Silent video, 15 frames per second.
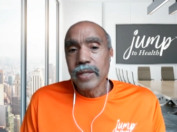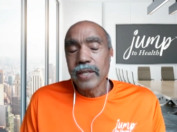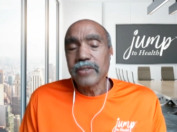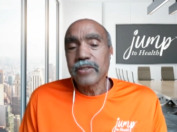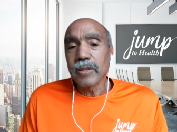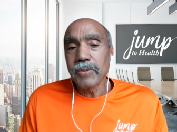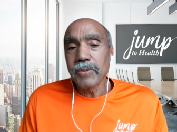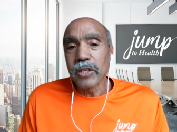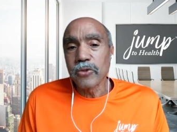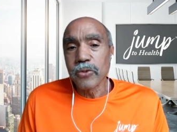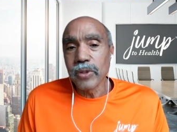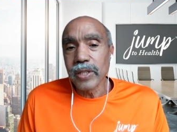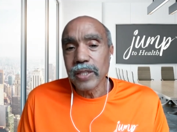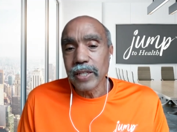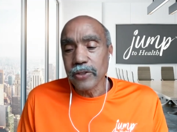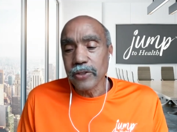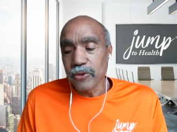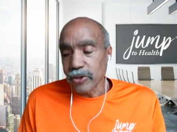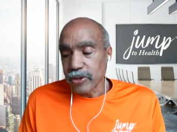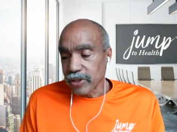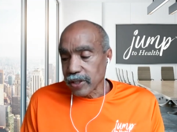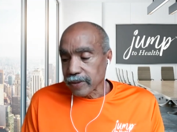here's something that's really
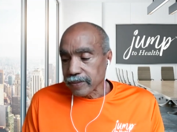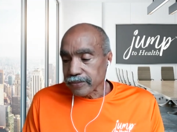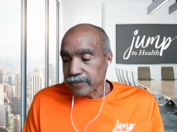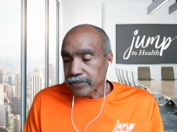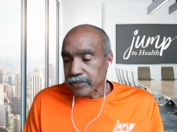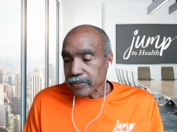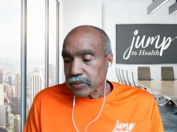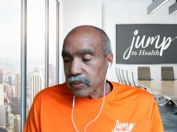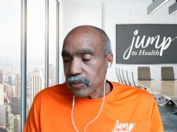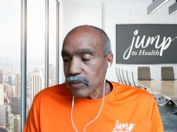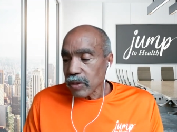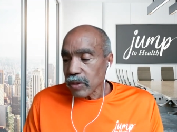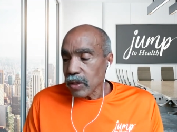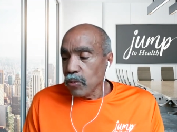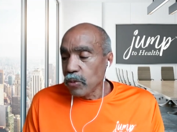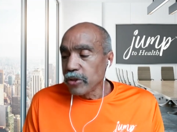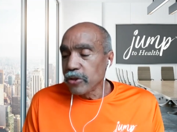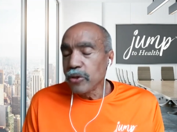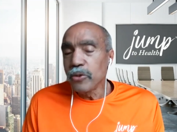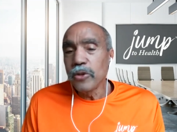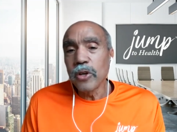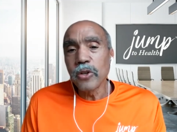interesting. When
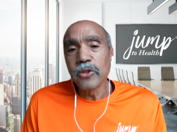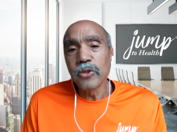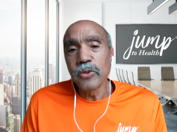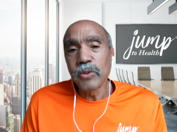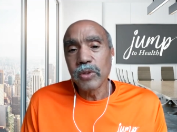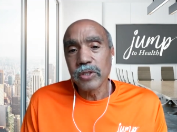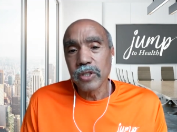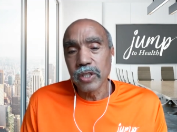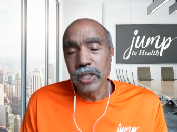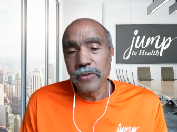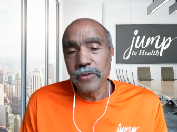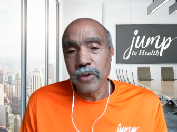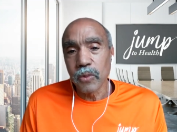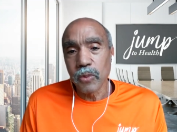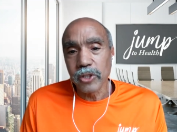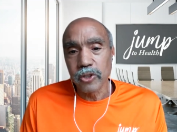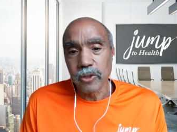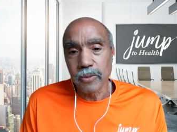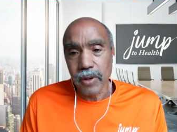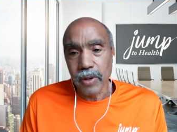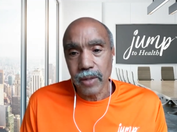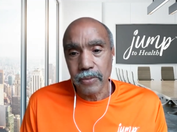you know you will deliver what
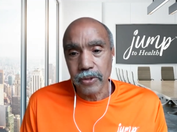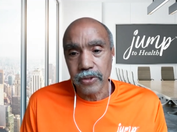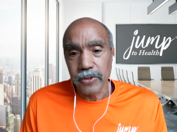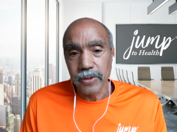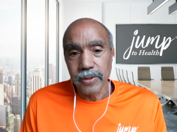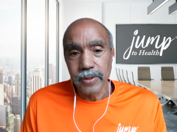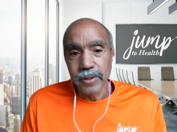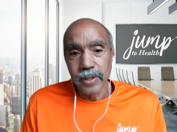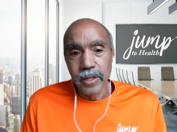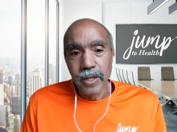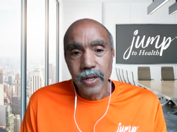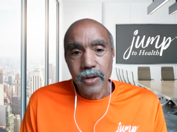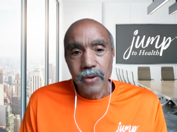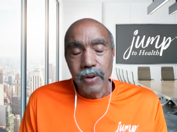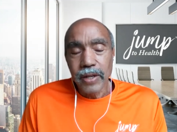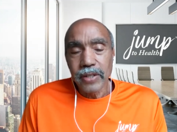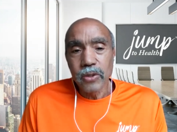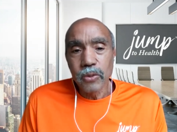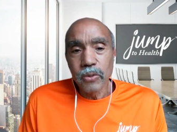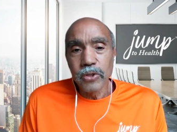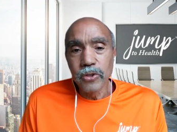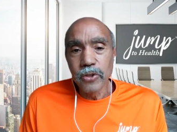you promise, right?
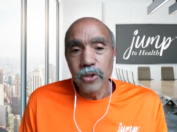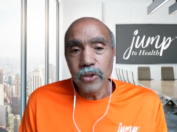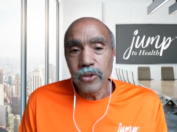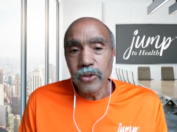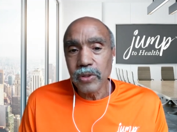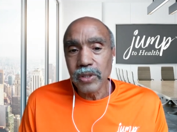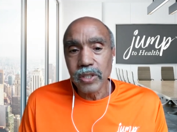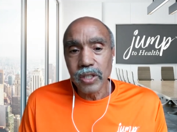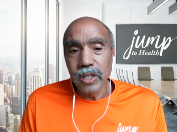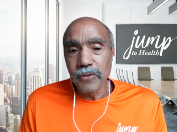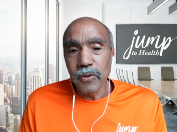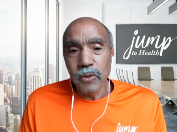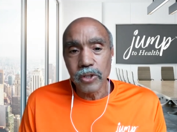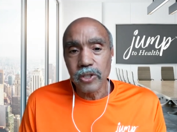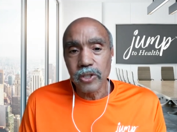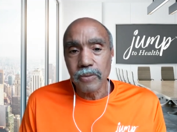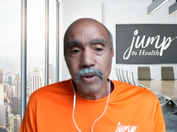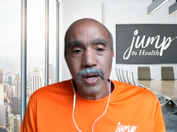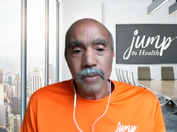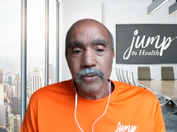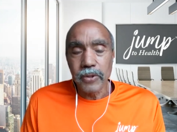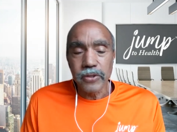So when you know you will deliver what you
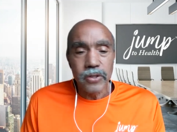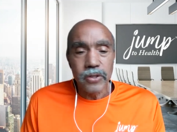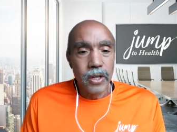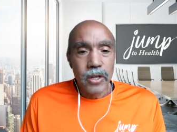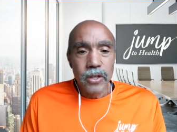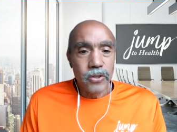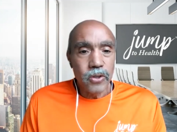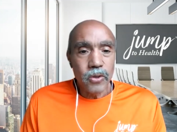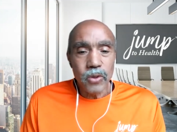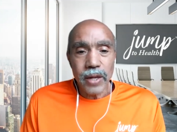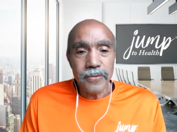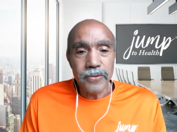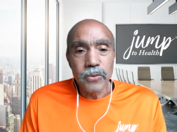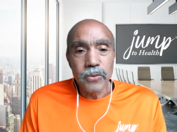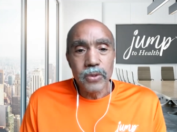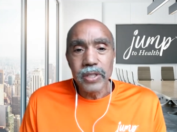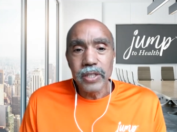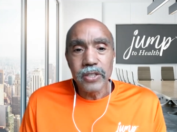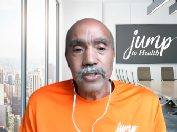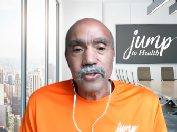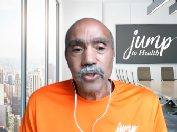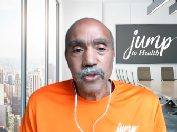promise, you don't have to
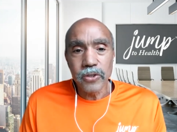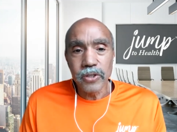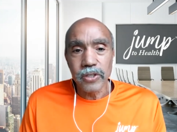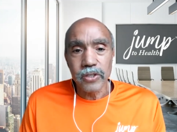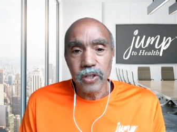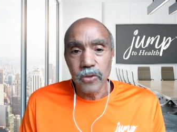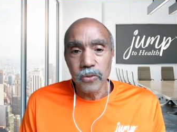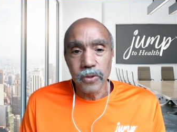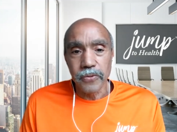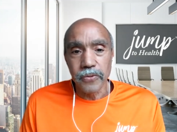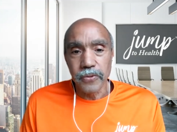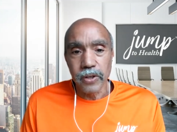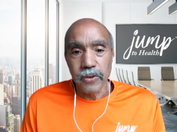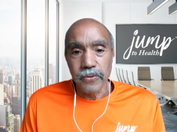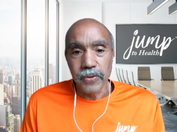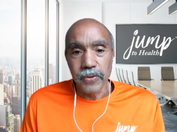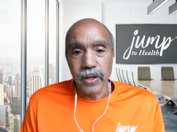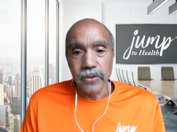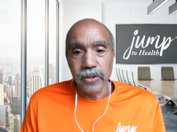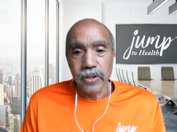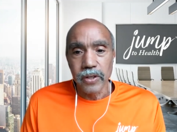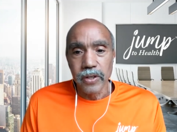really concern yourself with fear of
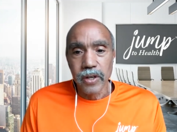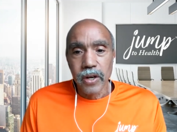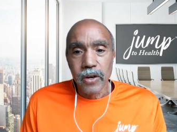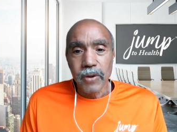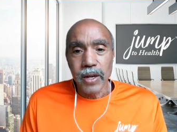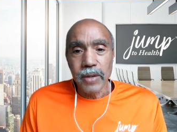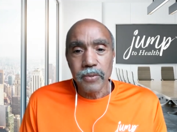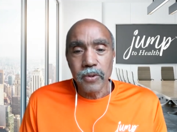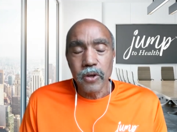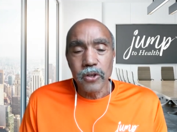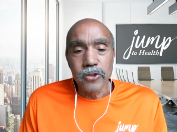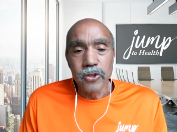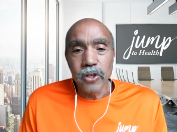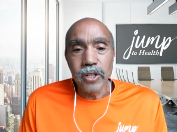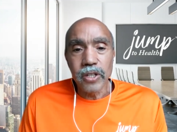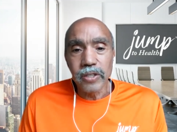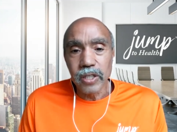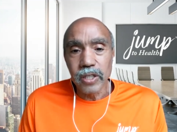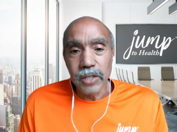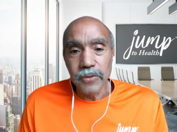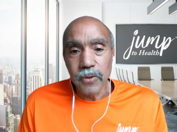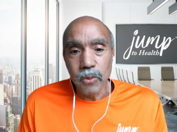failure, right? Because you're going to
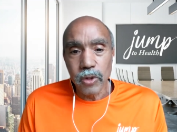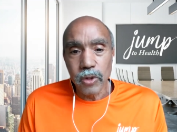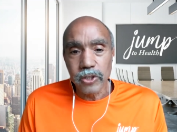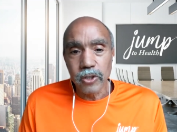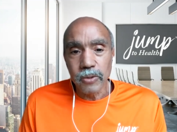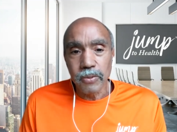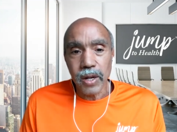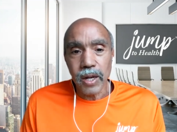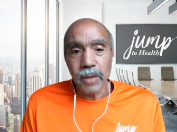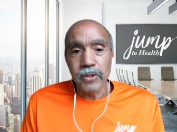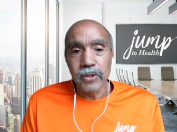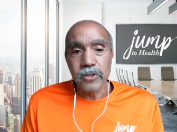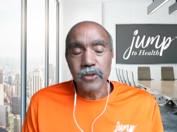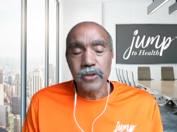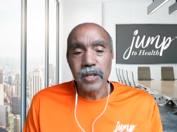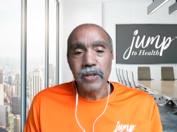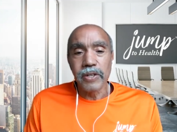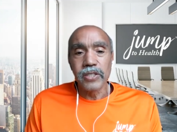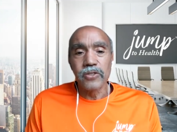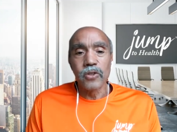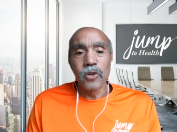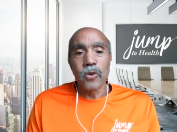deliver what you promise, So there
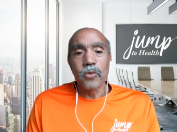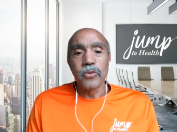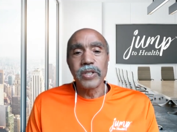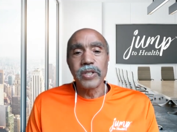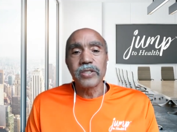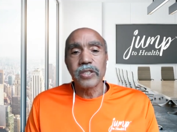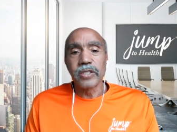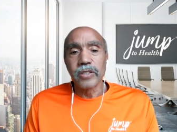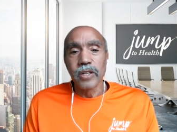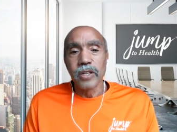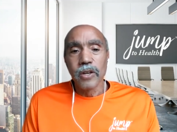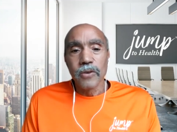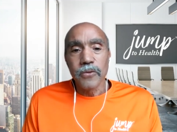is no reason